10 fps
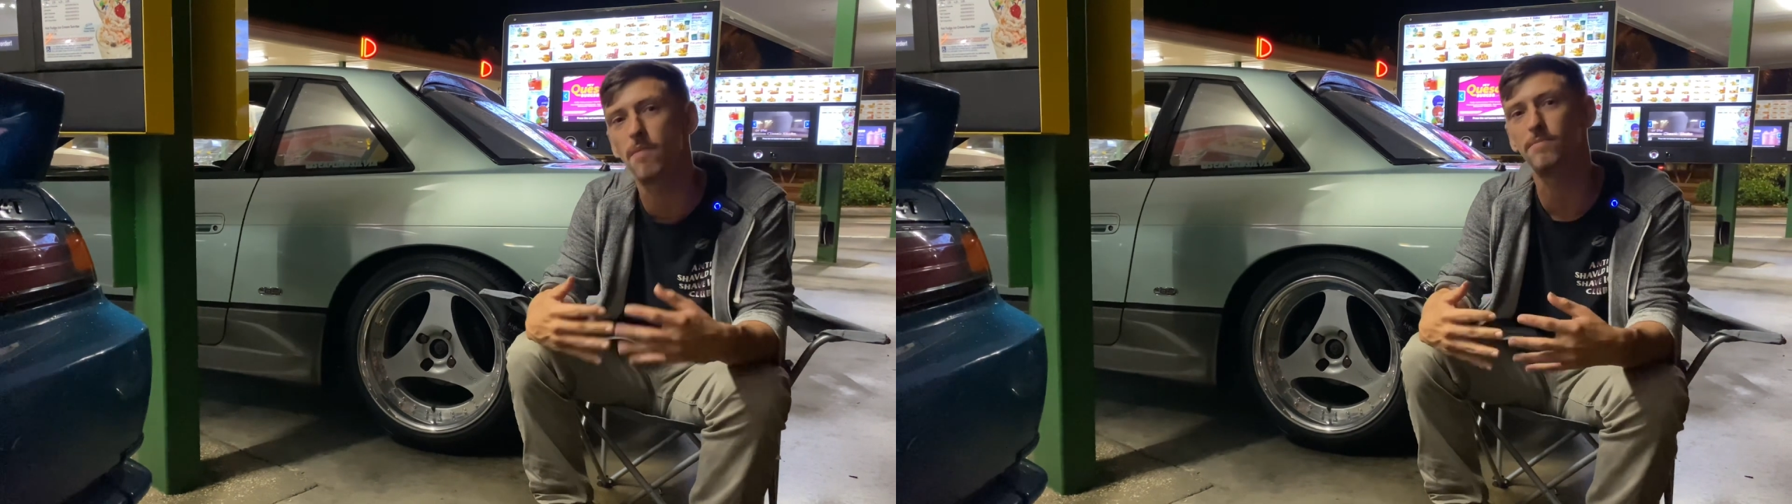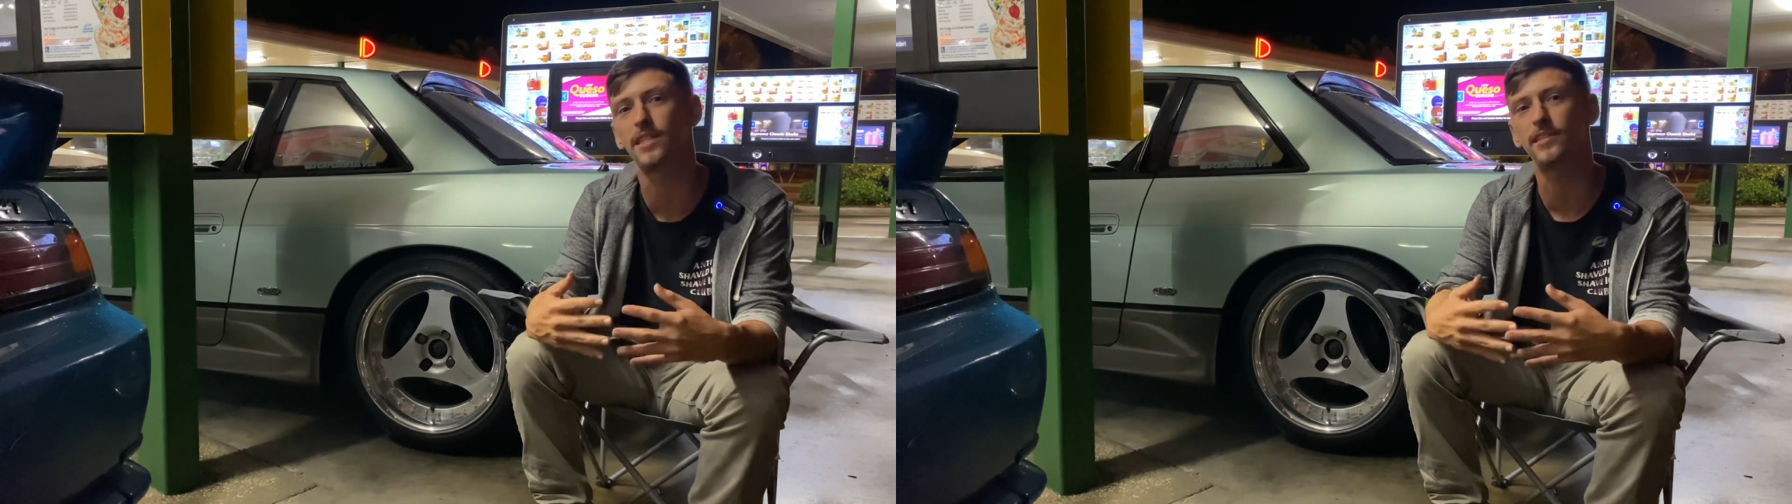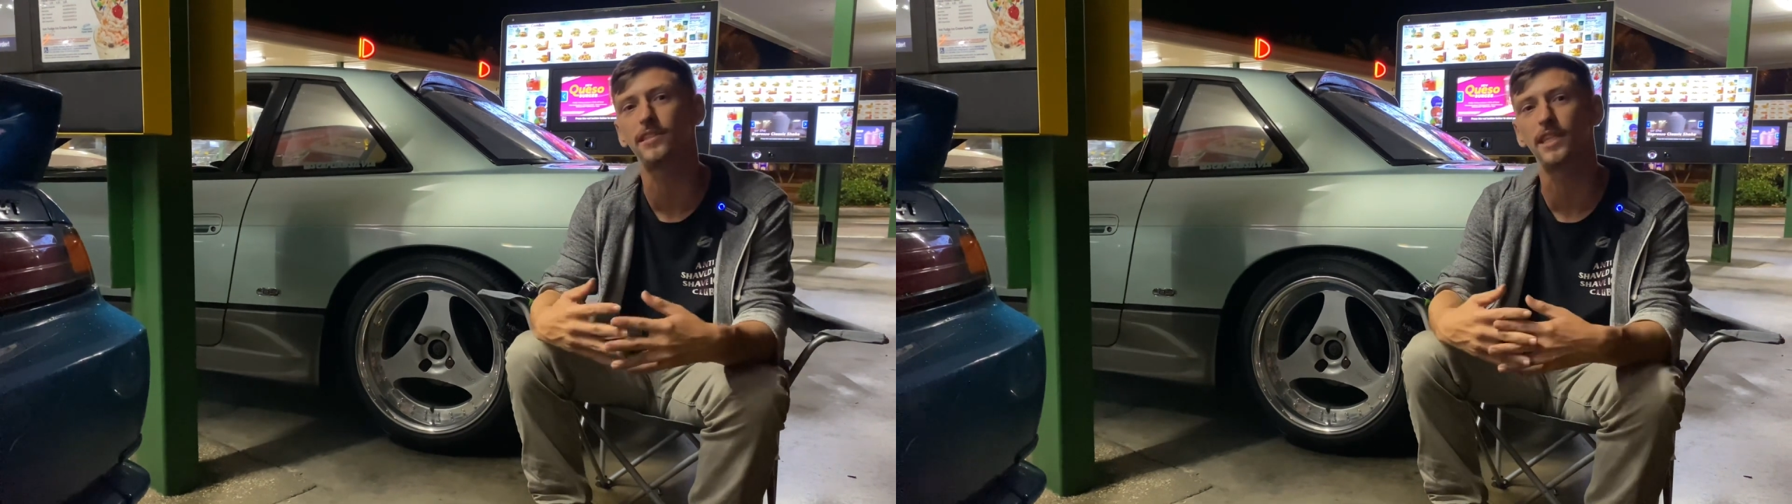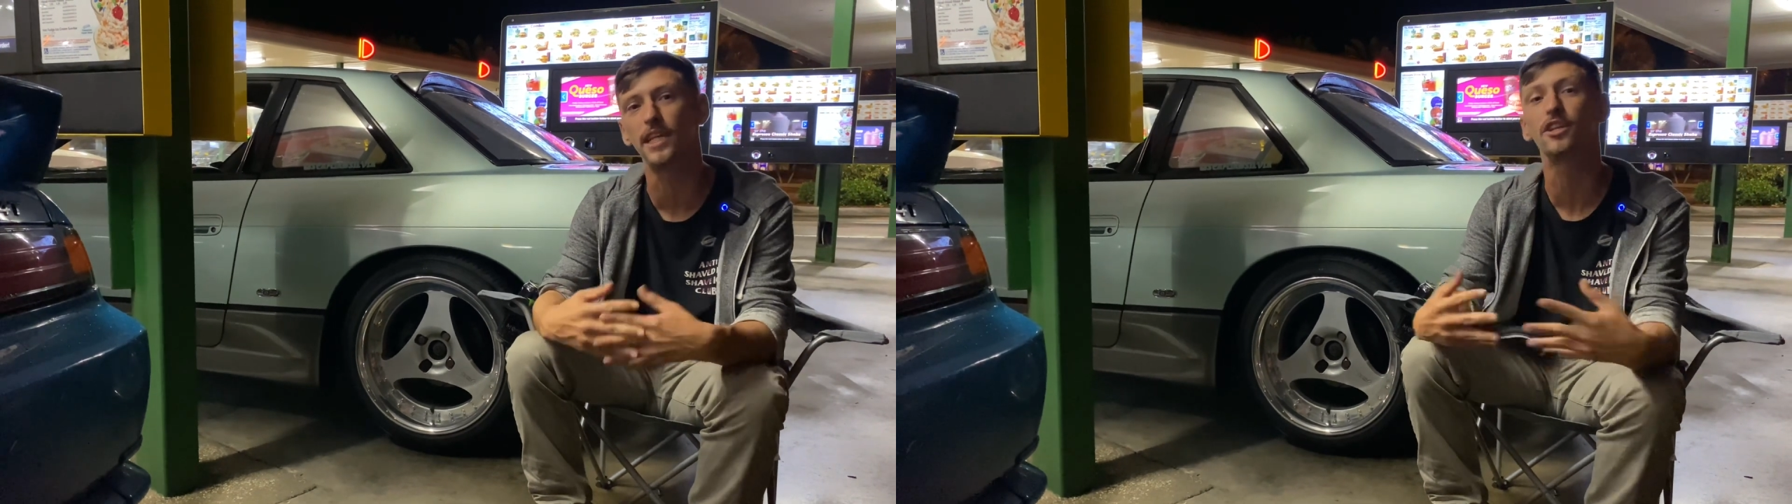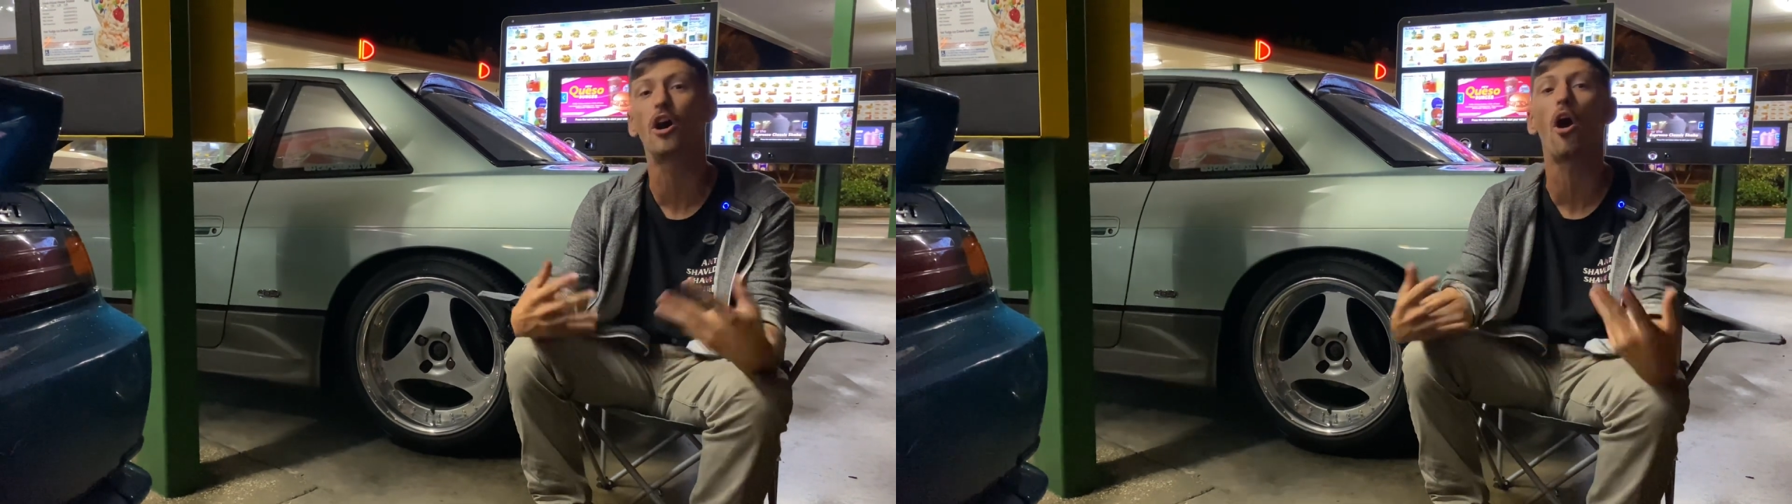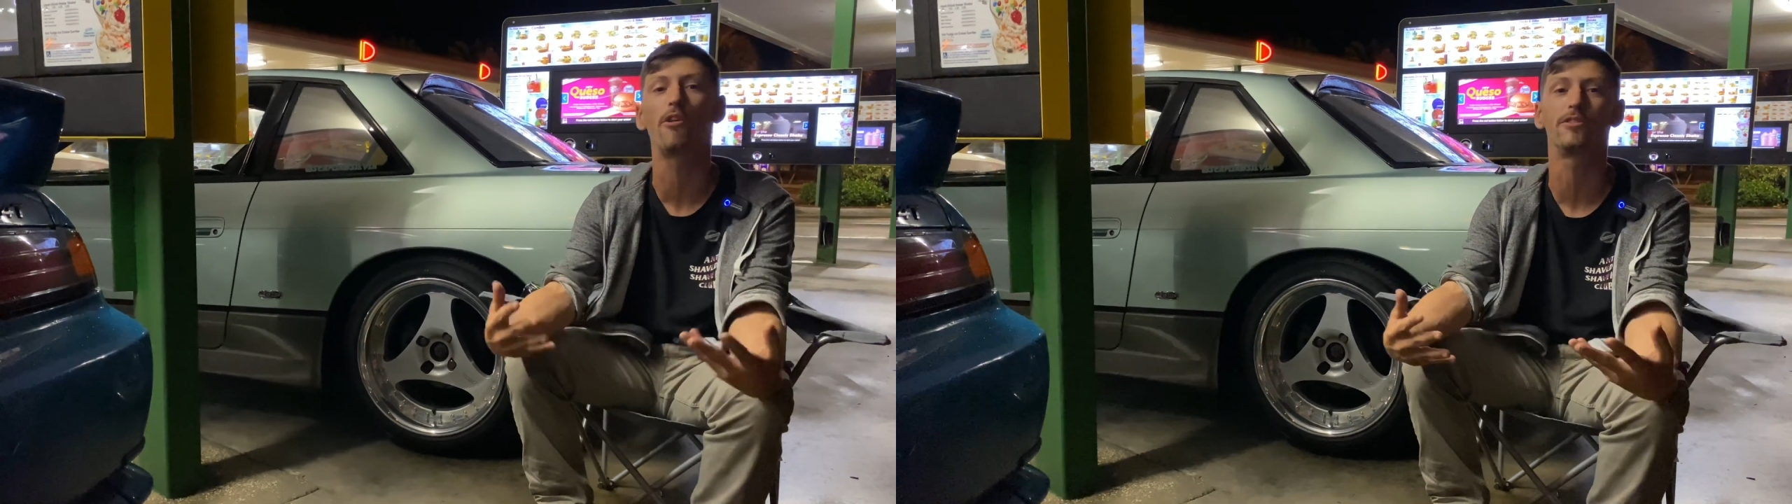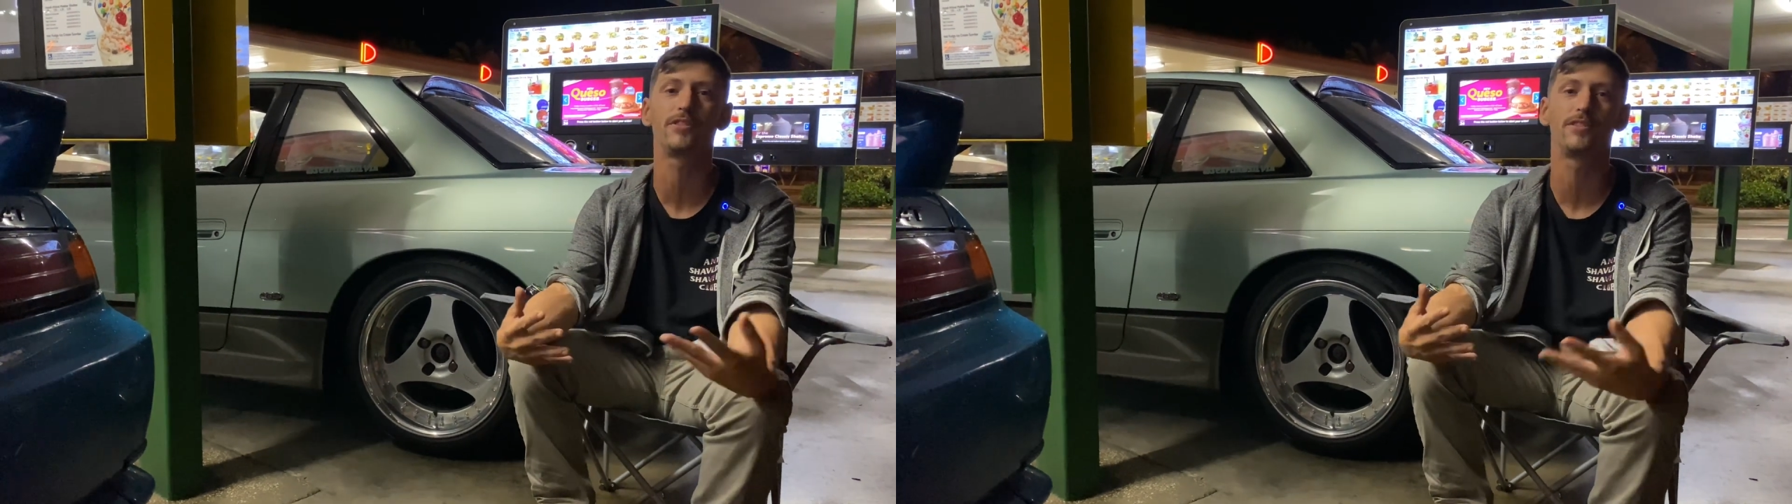me into cars.